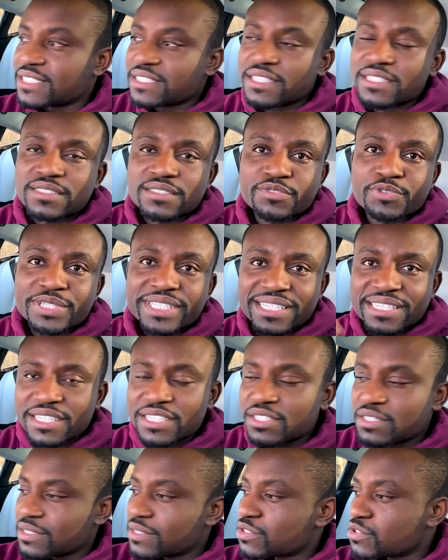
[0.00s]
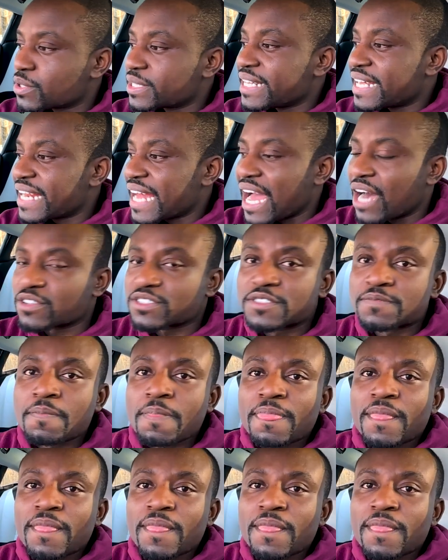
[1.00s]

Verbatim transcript: They recently took that out.